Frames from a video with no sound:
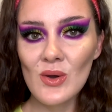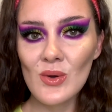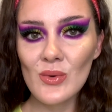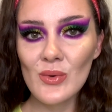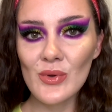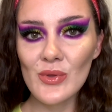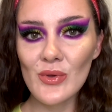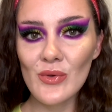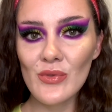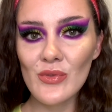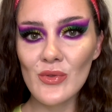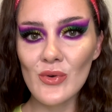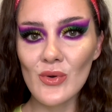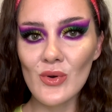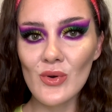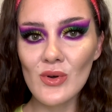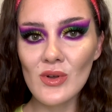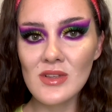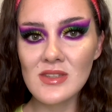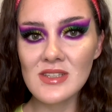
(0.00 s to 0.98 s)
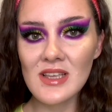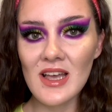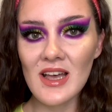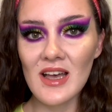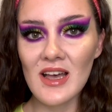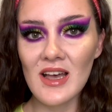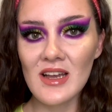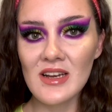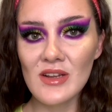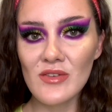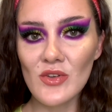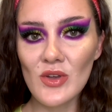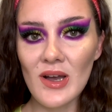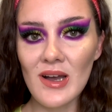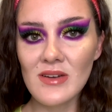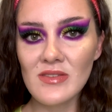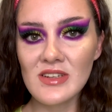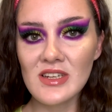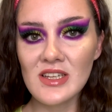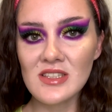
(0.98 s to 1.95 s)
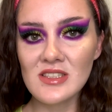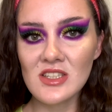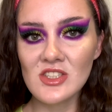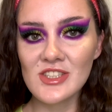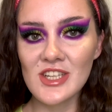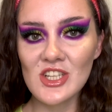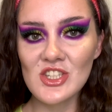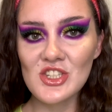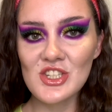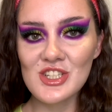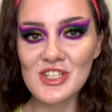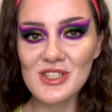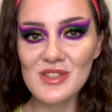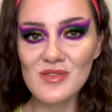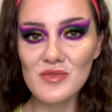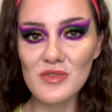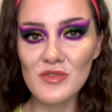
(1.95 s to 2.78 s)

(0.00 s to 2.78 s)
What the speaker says: all your thoughts, and if you have any suggestions